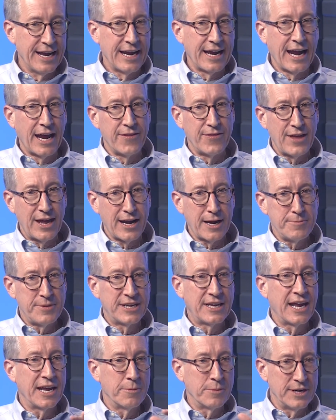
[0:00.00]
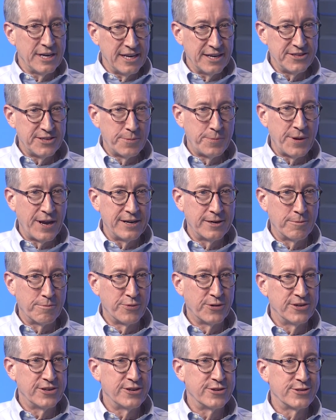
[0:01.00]
And then I became an independent
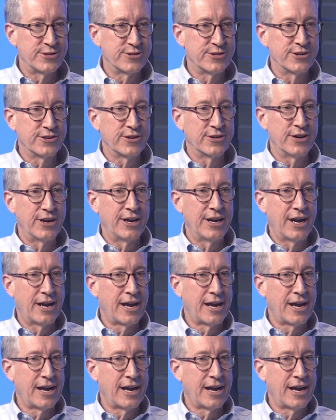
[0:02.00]
producer,